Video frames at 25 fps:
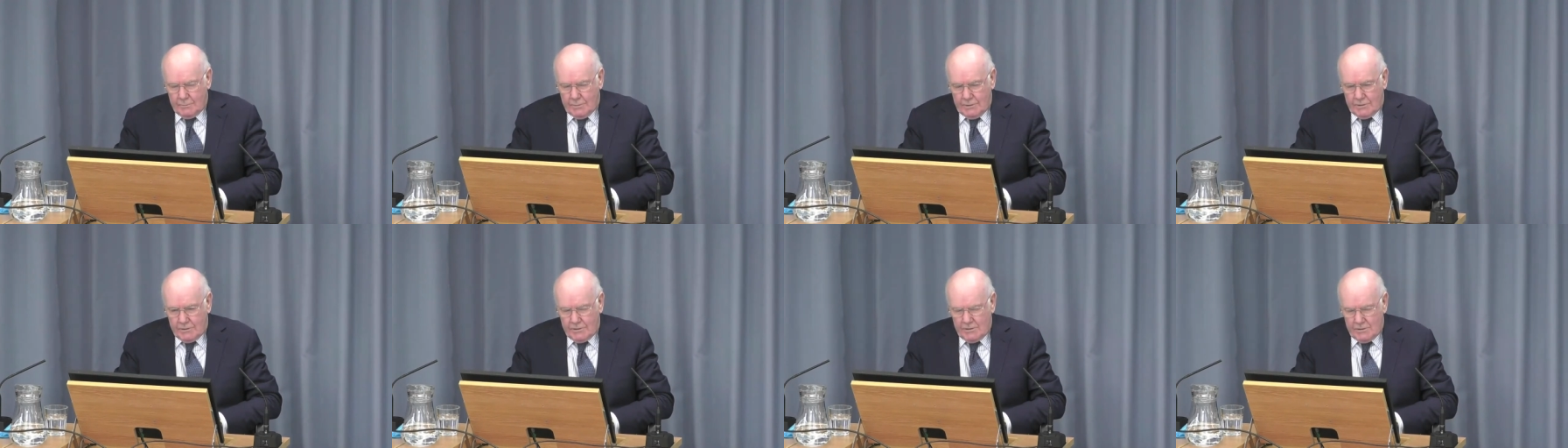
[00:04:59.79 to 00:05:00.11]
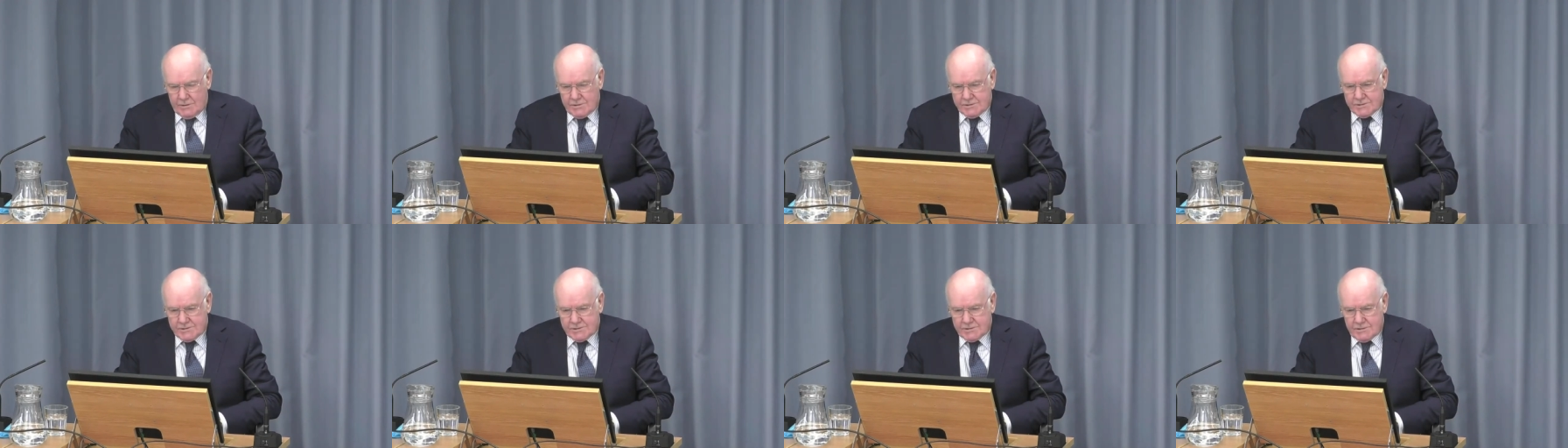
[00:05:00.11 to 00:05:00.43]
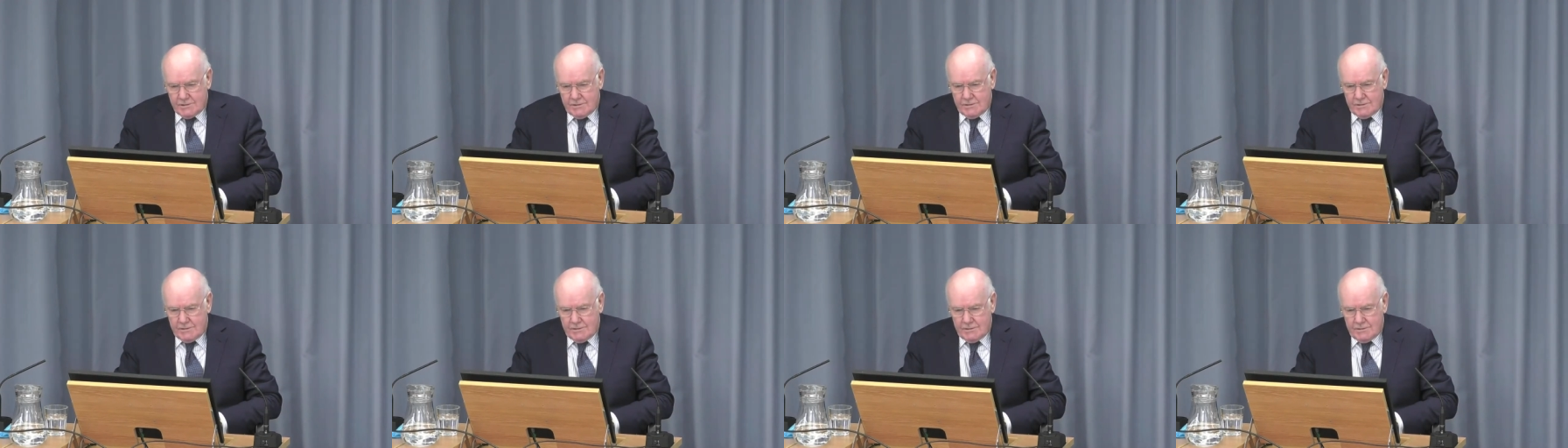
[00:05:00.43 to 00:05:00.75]

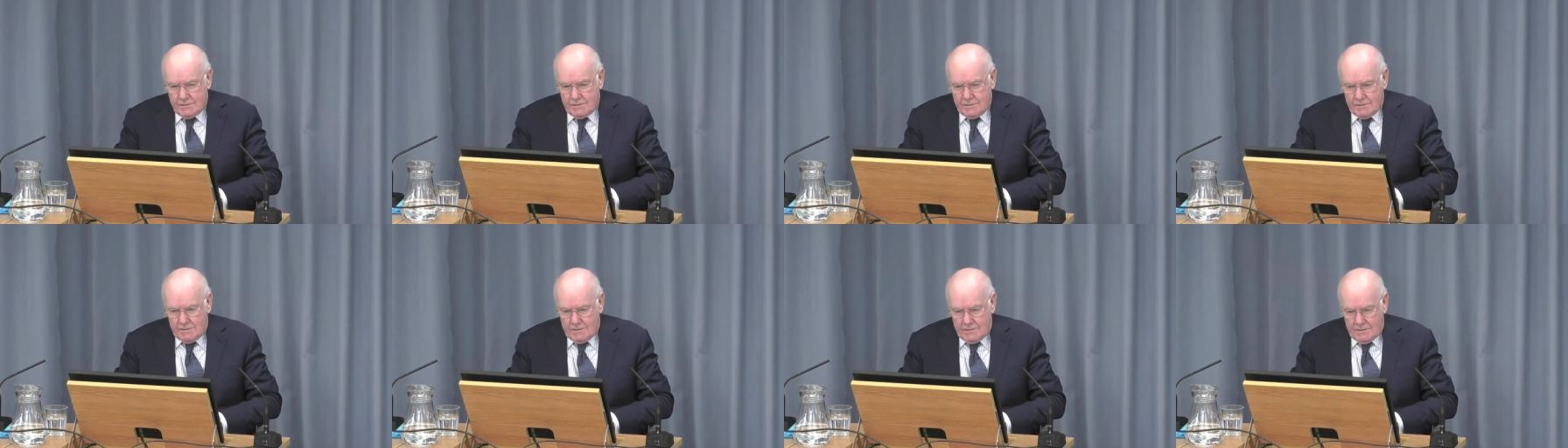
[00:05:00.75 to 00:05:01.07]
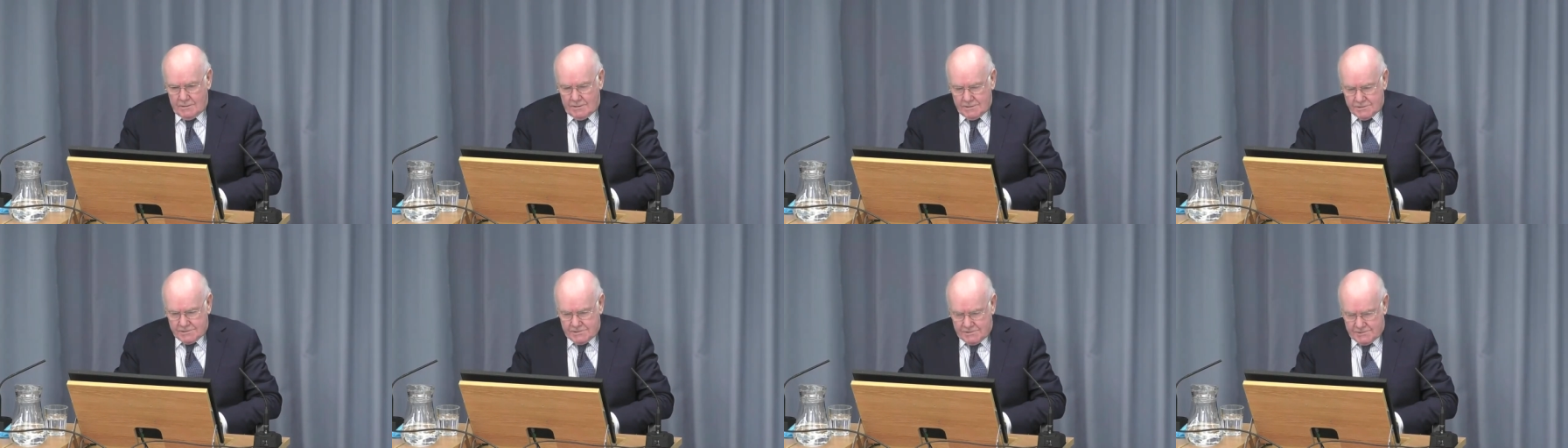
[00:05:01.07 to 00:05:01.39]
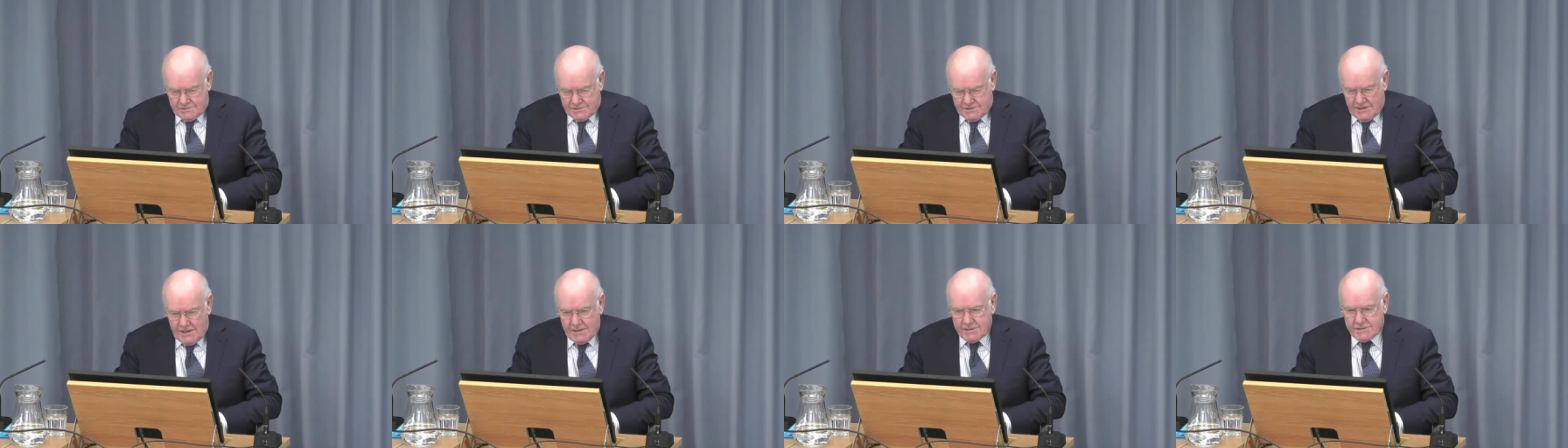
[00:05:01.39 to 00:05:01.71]
because, as
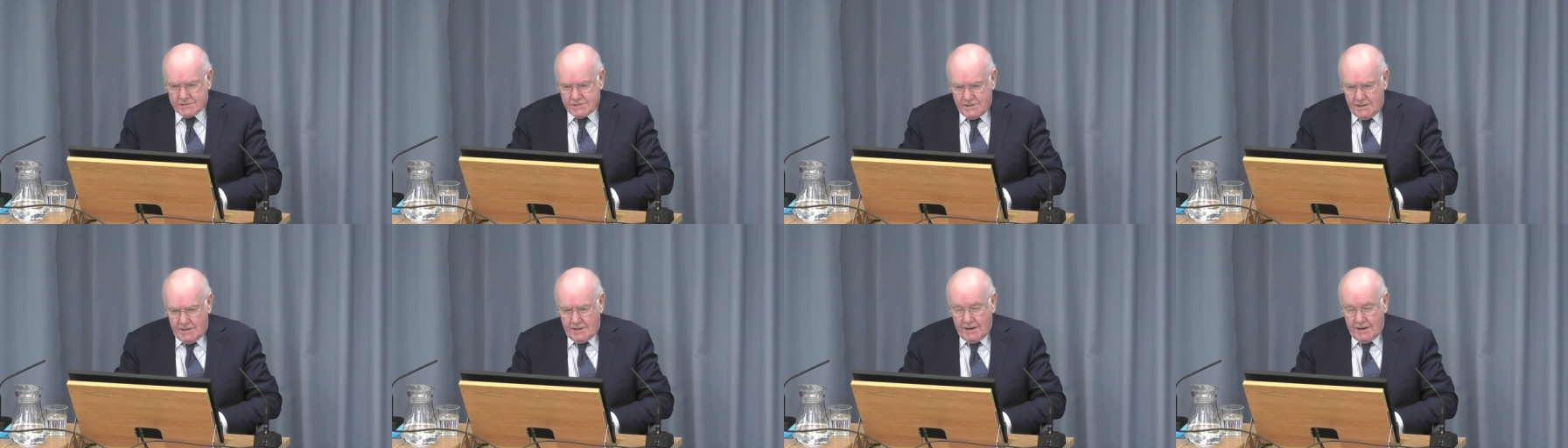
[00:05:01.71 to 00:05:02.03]
it says